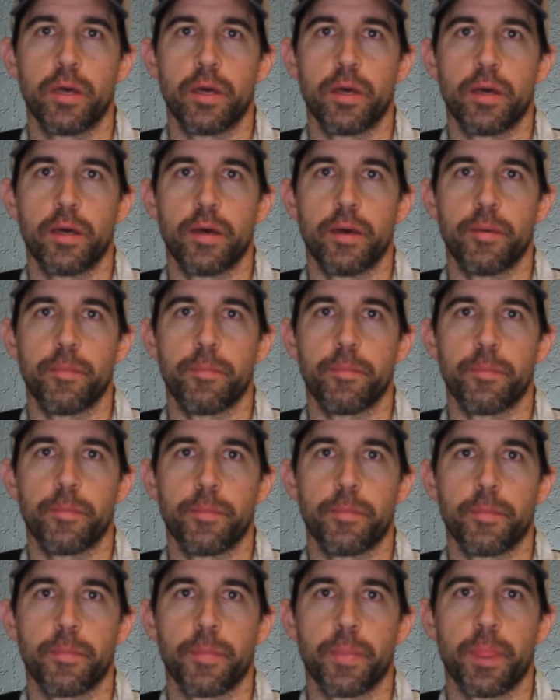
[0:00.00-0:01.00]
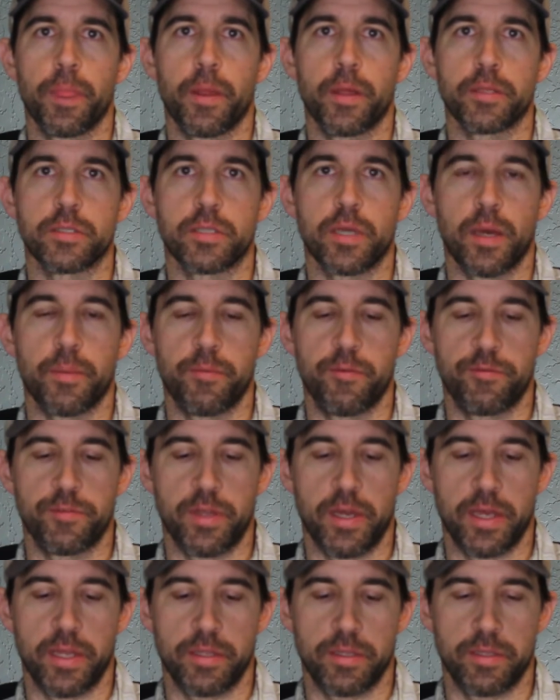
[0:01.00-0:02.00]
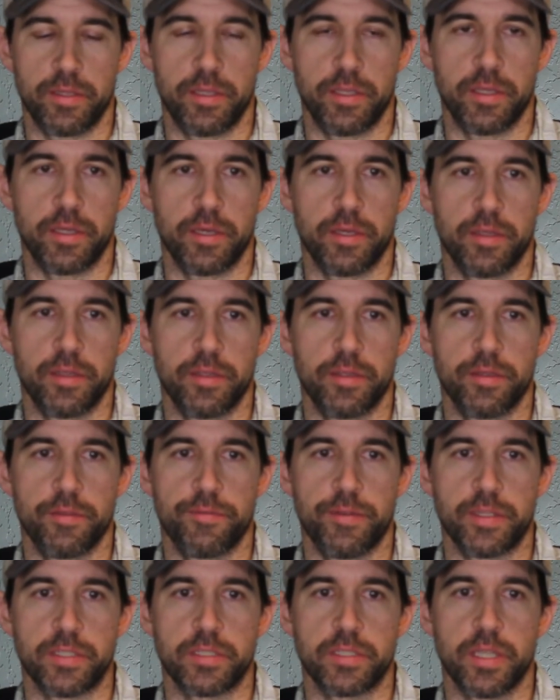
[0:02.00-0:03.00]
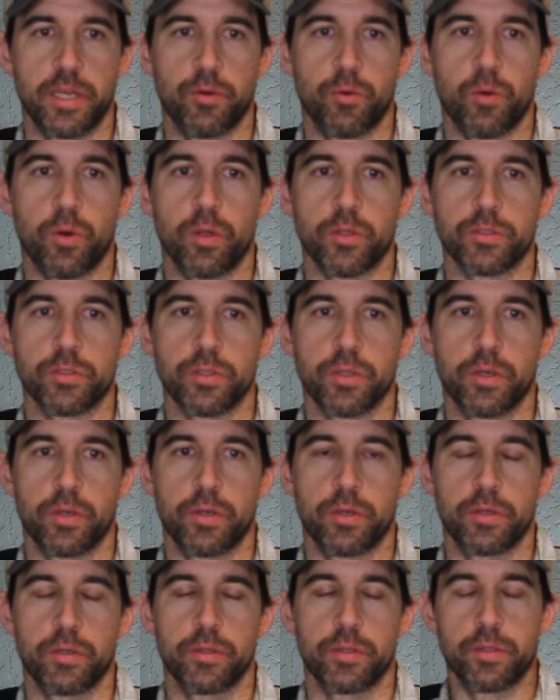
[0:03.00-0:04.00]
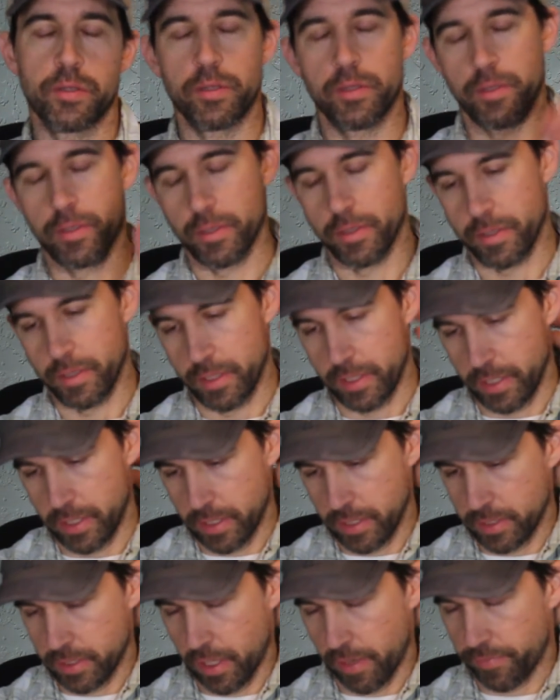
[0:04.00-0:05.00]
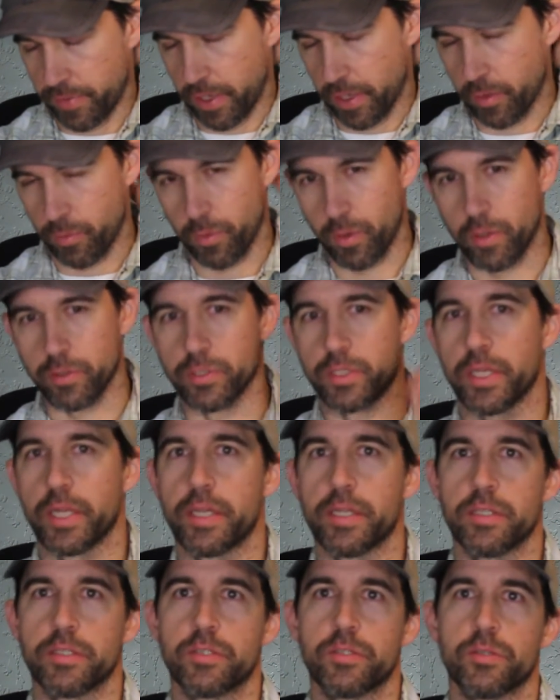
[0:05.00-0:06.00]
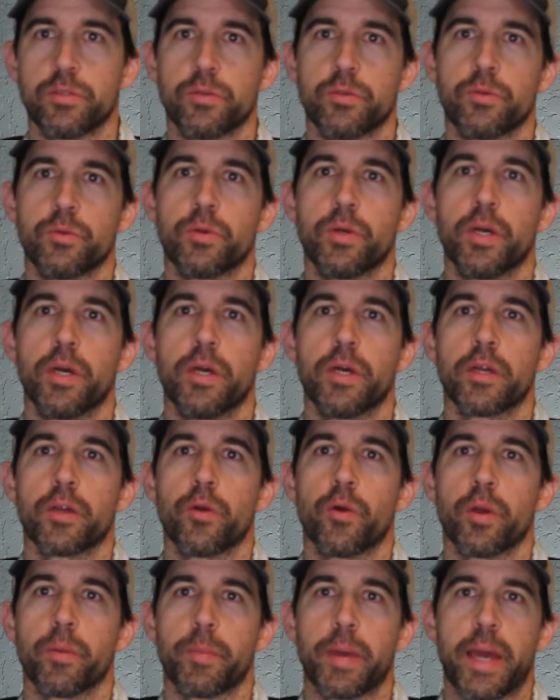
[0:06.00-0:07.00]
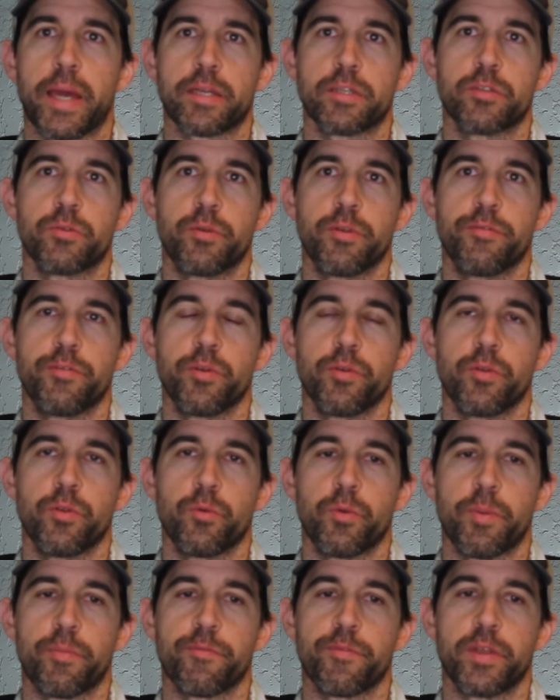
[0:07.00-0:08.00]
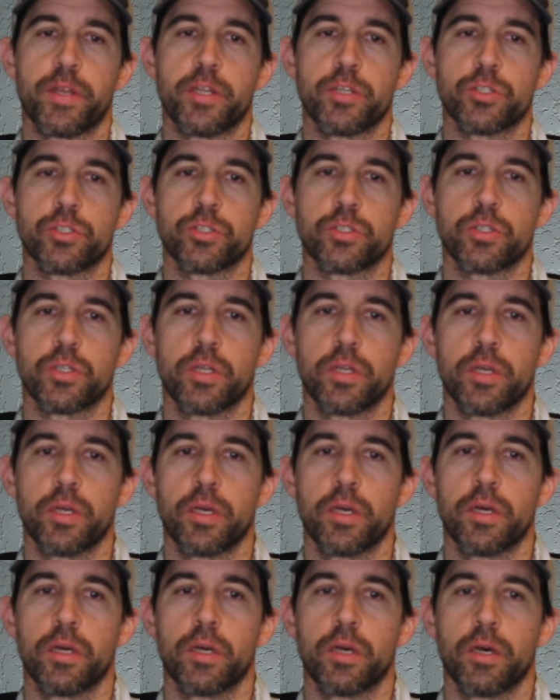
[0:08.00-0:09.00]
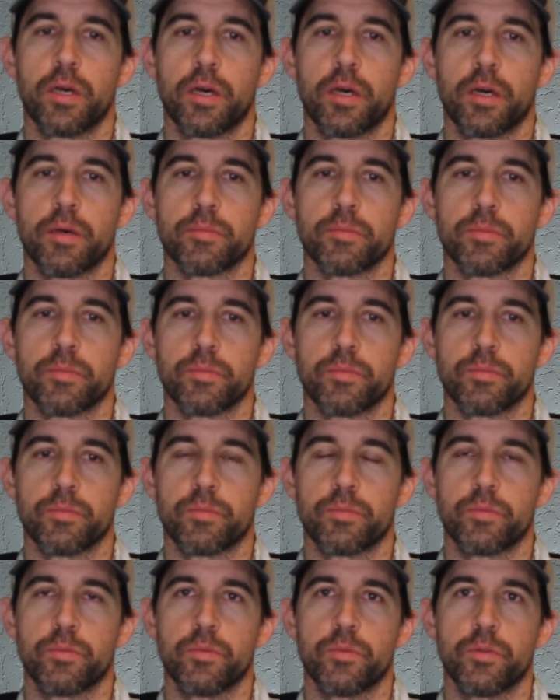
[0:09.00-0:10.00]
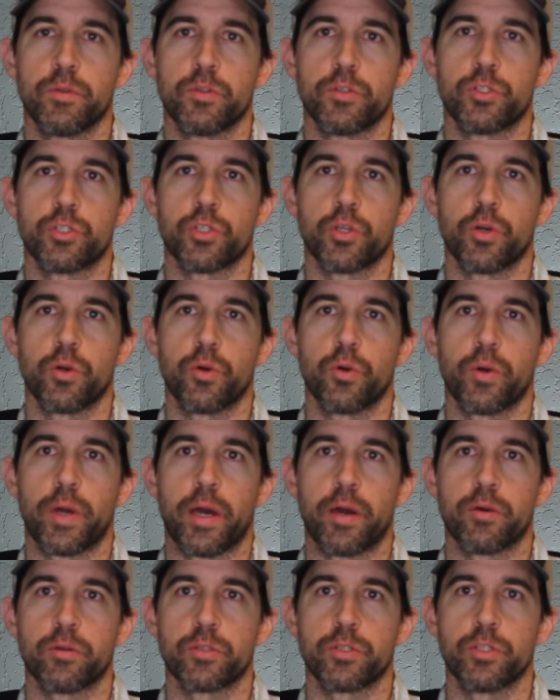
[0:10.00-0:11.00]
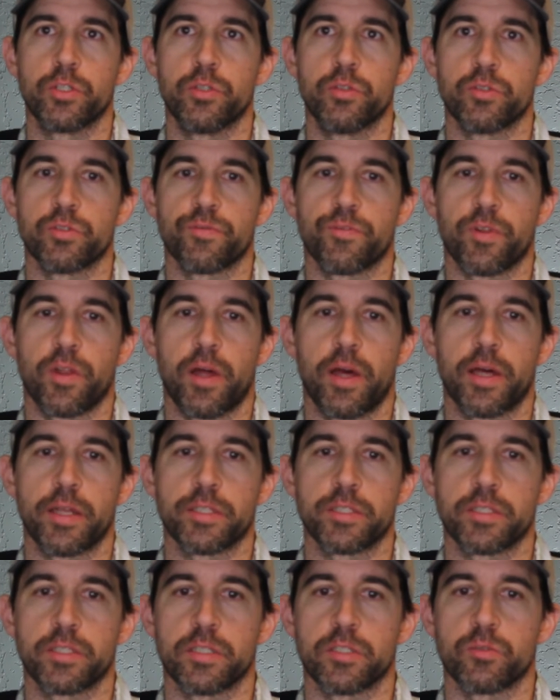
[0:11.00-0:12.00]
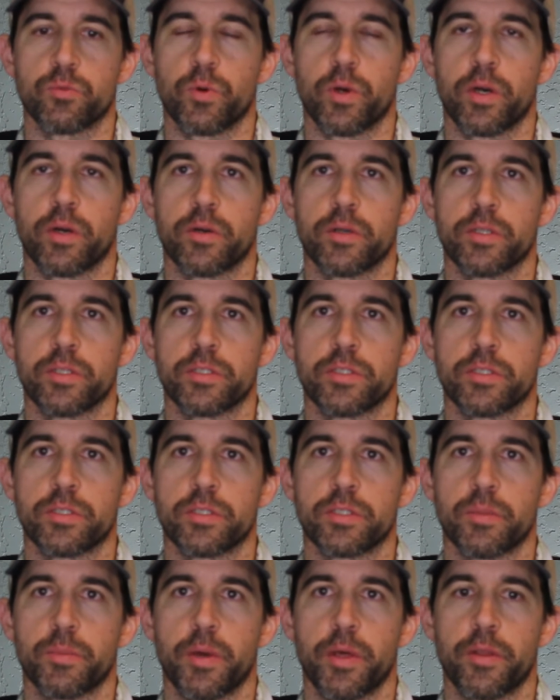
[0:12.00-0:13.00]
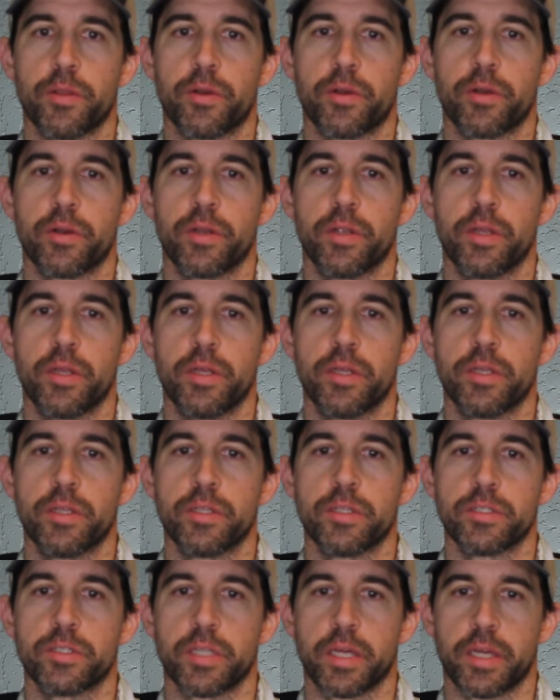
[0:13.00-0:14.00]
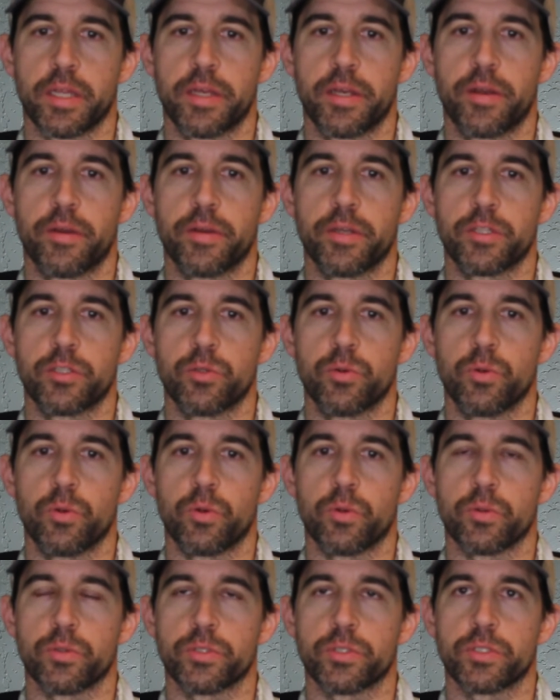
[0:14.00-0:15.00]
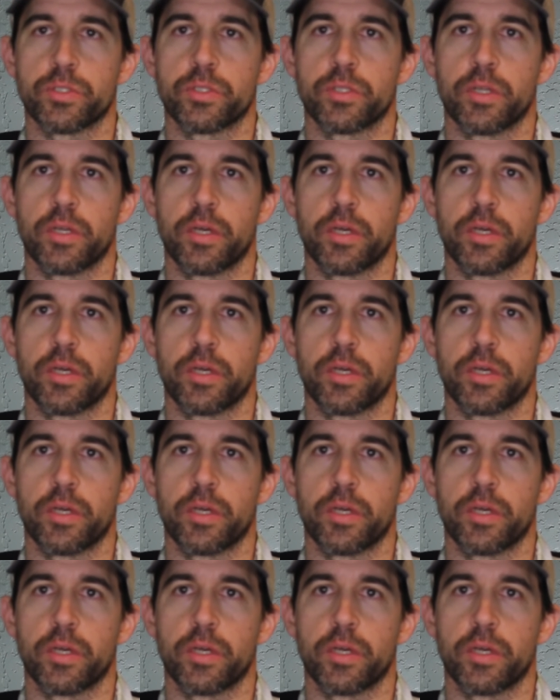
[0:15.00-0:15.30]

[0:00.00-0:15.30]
Um, on top of tying the pheasant tail, the soft tackle, we'll also get into going back to review the whip finish, um, show how to use floss as well as some other secondary tools